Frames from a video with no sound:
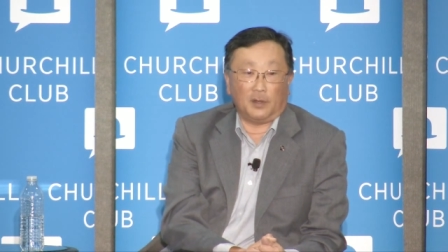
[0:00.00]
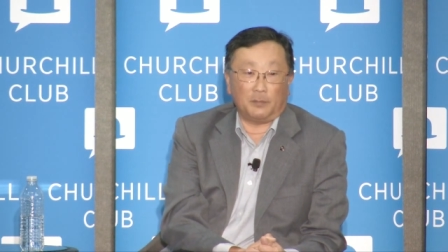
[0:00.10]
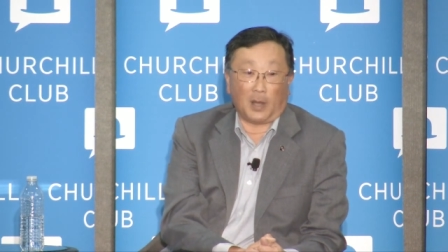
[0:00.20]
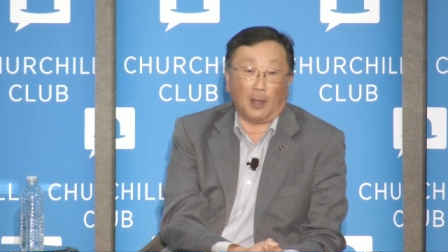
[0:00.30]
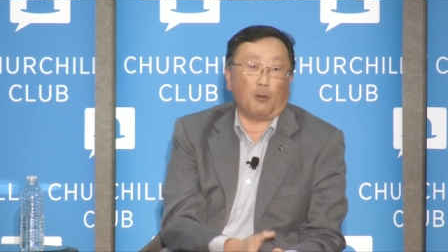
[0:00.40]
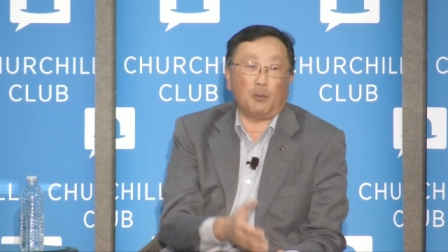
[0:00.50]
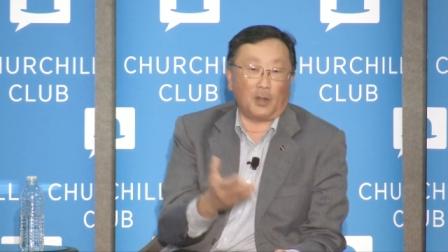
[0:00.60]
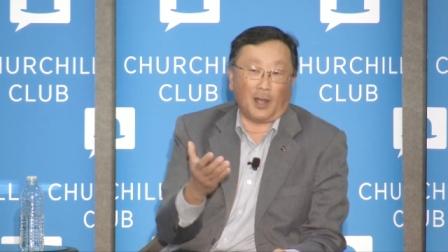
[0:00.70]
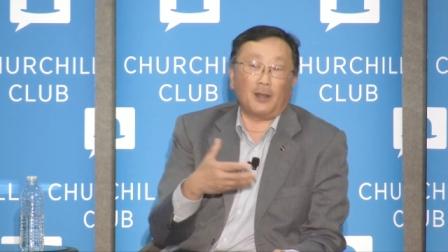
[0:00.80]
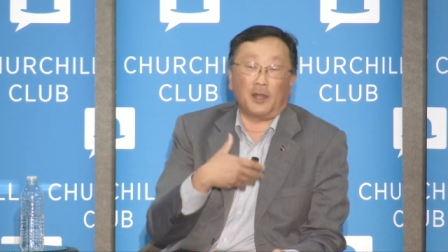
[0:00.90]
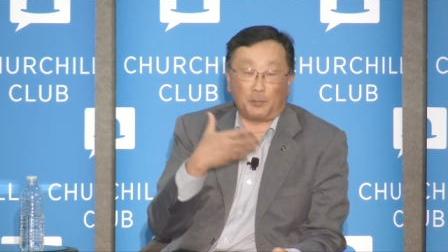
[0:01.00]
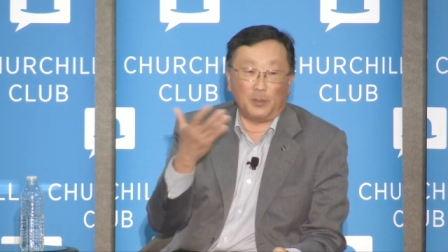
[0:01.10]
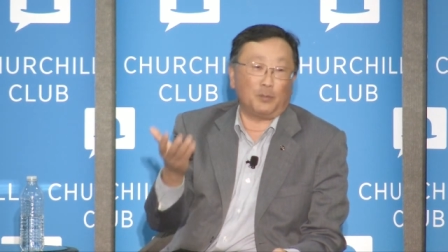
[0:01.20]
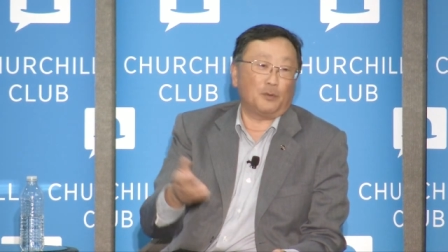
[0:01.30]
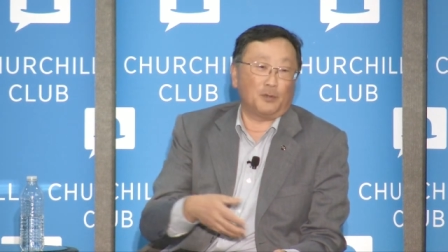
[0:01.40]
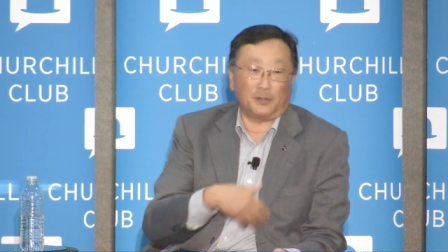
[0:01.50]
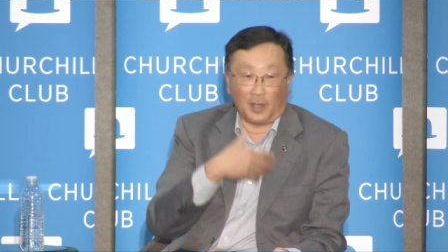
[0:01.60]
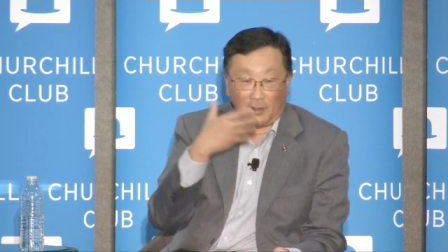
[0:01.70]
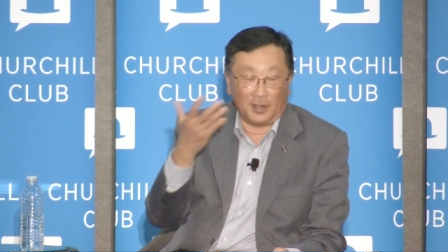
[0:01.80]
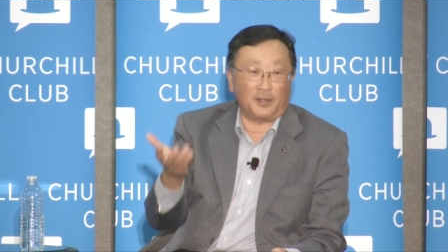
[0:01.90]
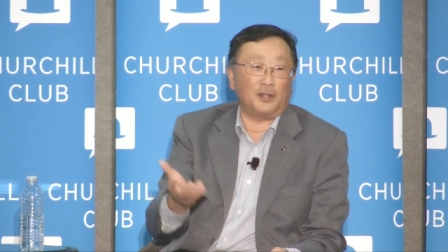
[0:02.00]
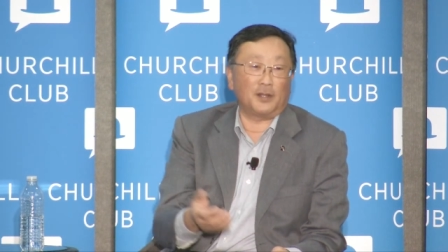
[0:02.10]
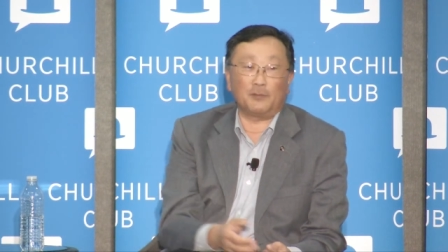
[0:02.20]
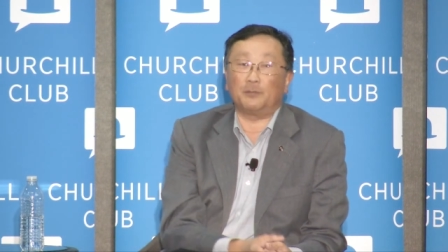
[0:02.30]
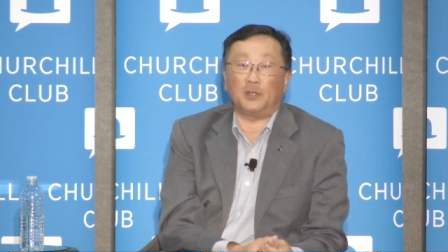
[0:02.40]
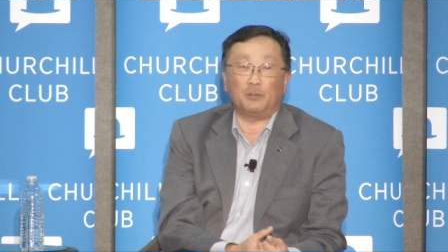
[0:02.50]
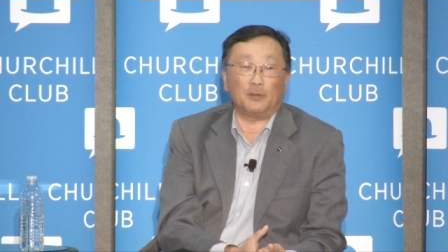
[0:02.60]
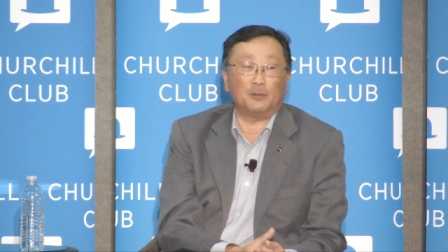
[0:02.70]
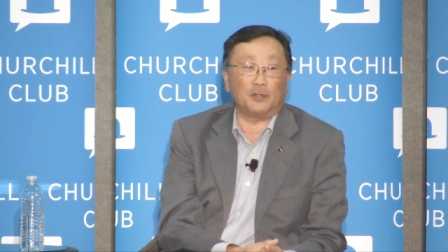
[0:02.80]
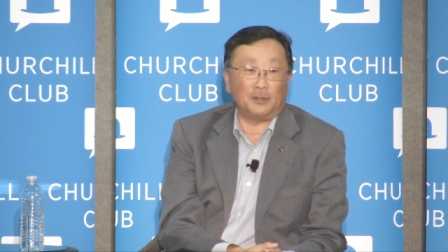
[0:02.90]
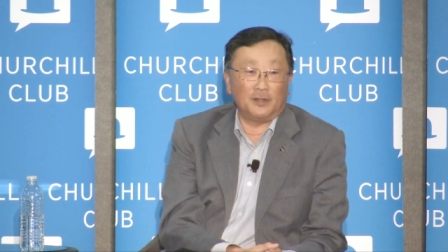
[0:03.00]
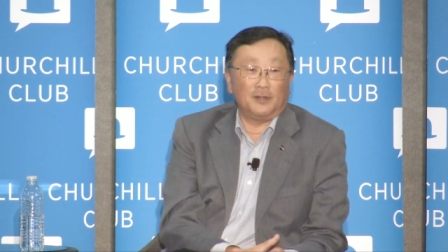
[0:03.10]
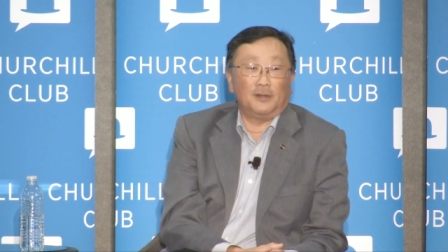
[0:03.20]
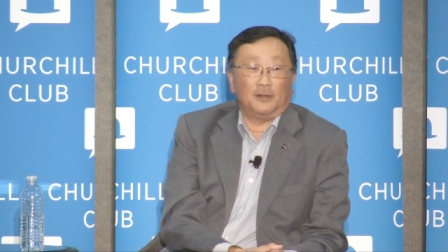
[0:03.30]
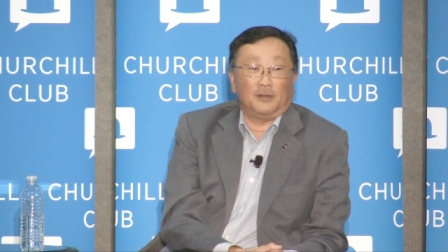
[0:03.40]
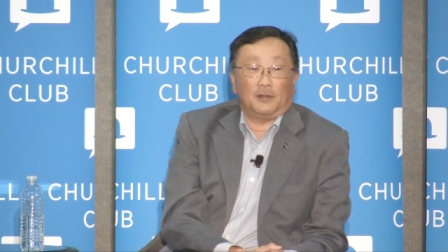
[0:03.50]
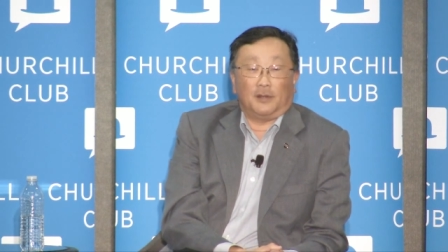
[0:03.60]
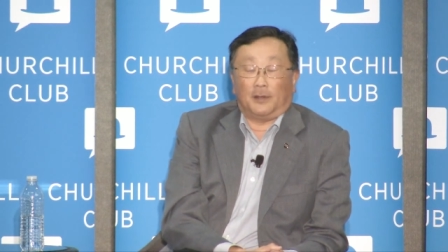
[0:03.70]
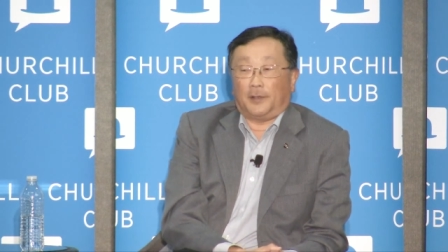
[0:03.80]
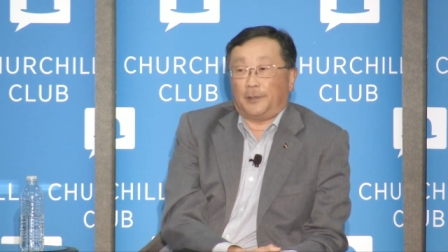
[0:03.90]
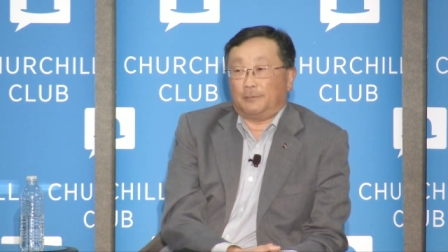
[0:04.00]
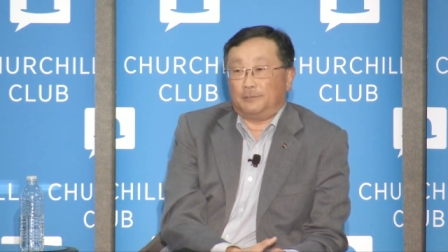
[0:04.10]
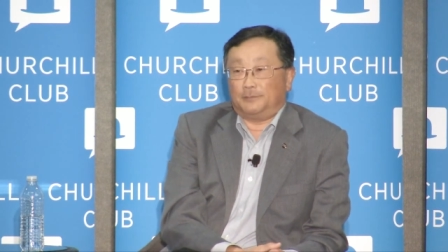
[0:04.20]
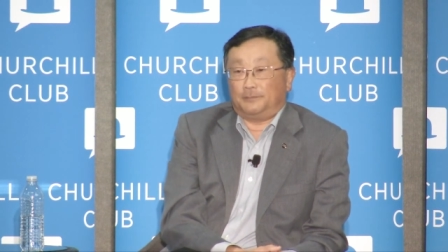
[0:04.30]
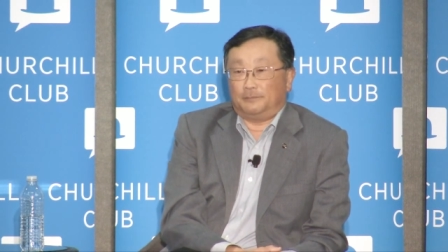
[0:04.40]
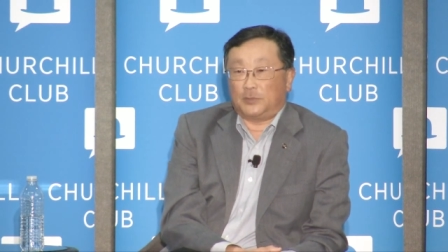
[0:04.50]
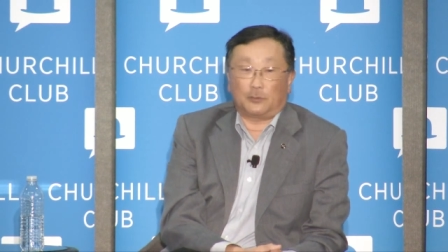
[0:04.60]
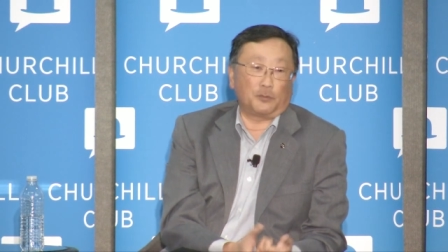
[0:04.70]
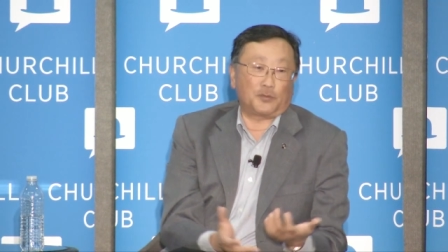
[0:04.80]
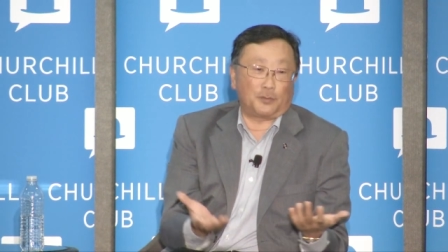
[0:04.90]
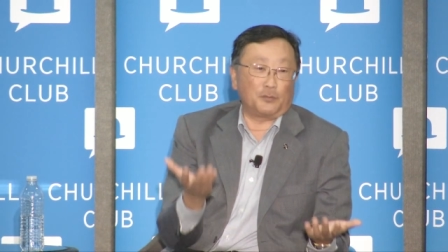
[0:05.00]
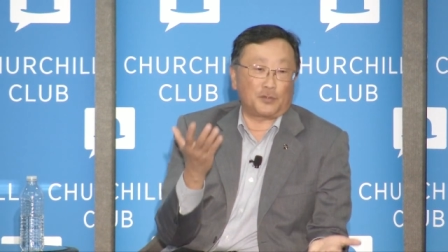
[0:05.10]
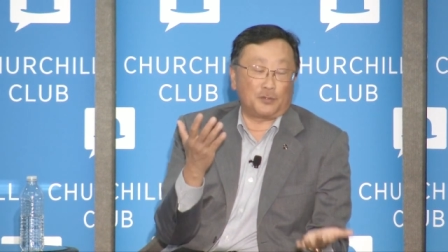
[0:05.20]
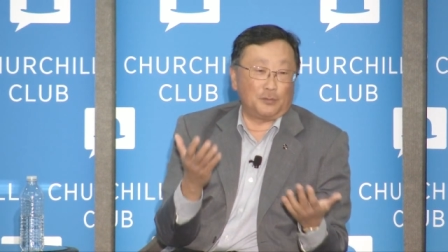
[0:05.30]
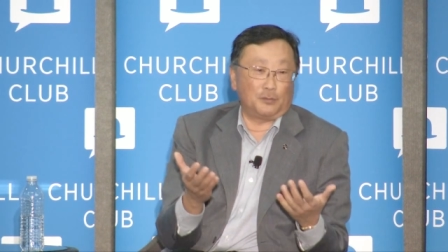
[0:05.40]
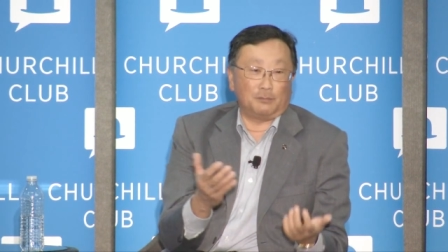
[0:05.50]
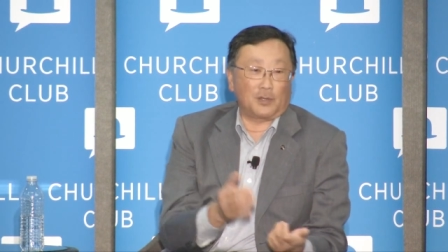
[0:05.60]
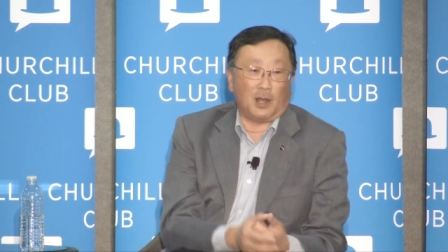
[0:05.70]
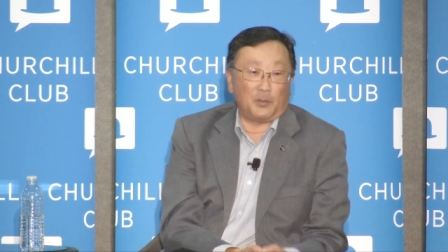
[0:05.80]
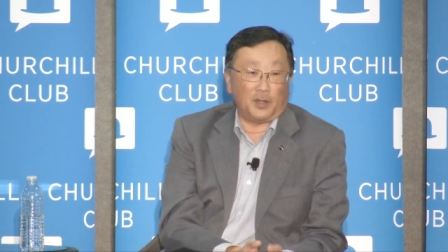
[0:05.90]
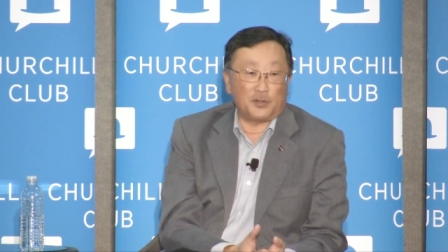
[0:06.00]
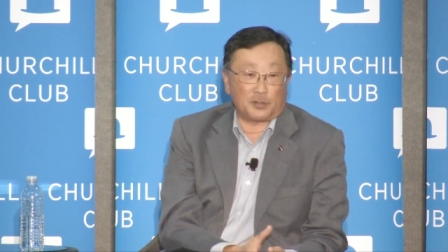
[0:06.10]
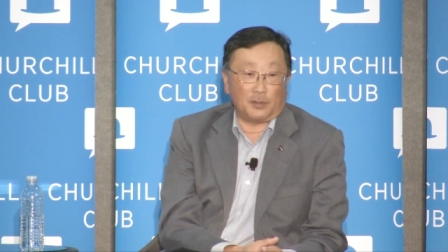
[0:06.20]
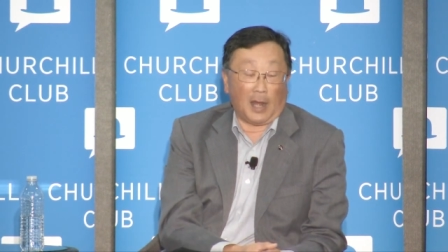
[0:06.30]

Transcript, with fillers: Um, I, I like people and I like dealing with people and um, so those, those two combination.